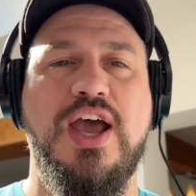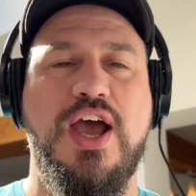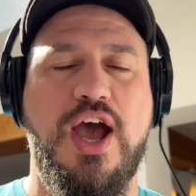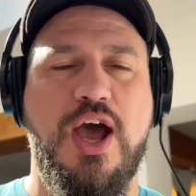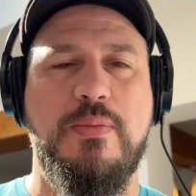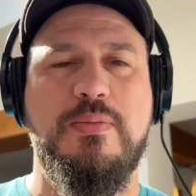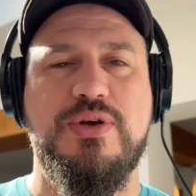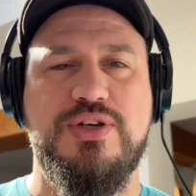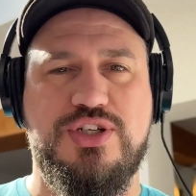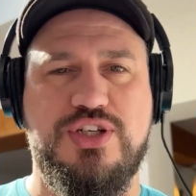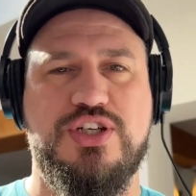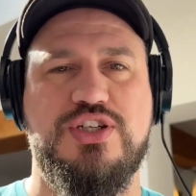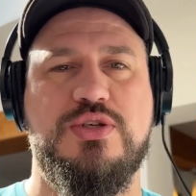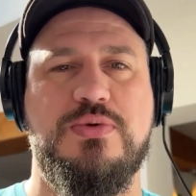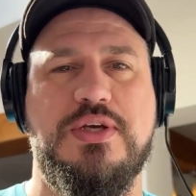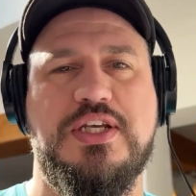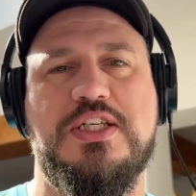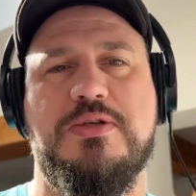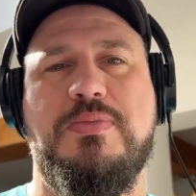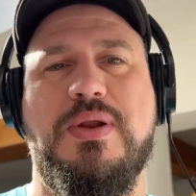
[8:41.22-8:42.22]
uh, but just
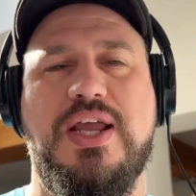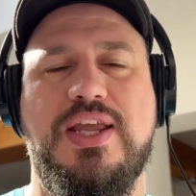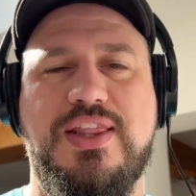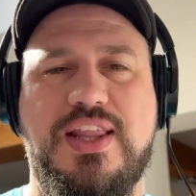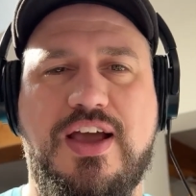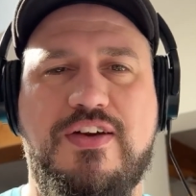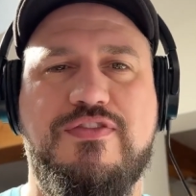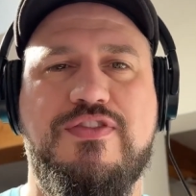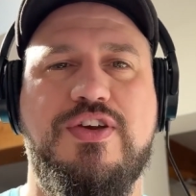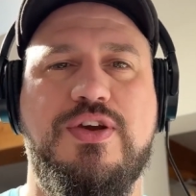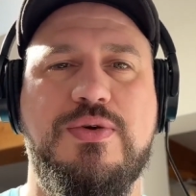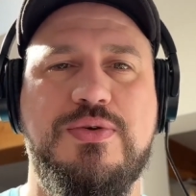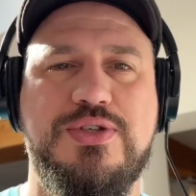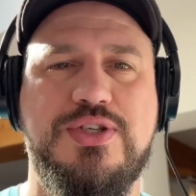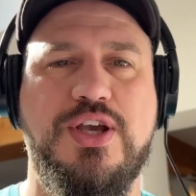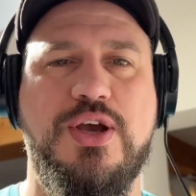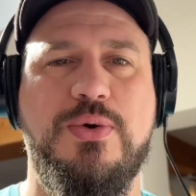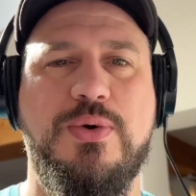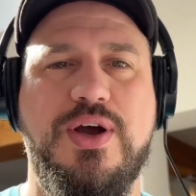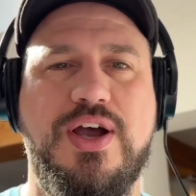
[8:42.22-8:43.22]
to explain that for you.
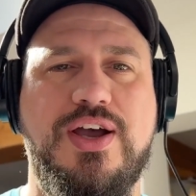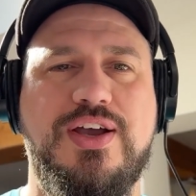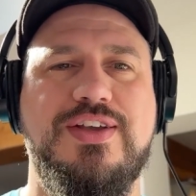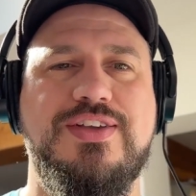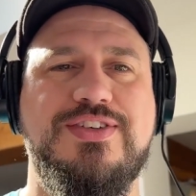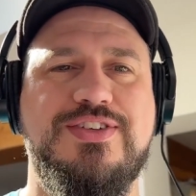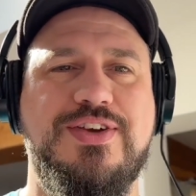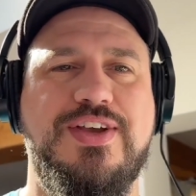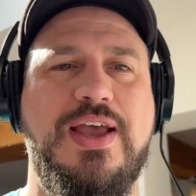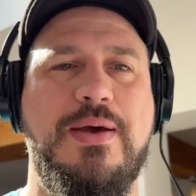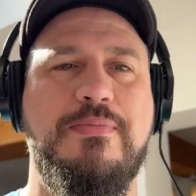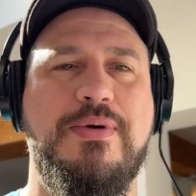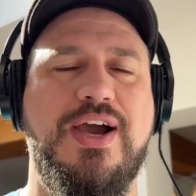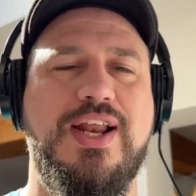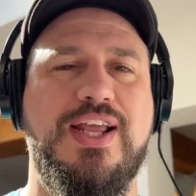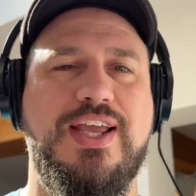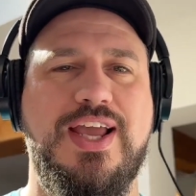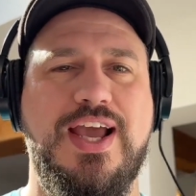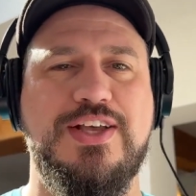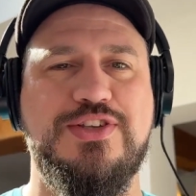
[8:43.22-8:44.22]
So, uh, so yeah,
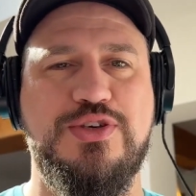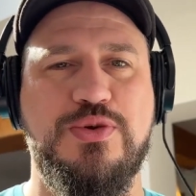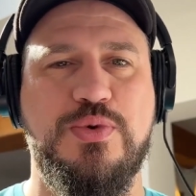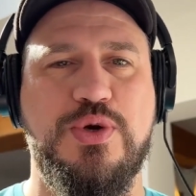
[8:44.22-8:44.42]
Maelien, as you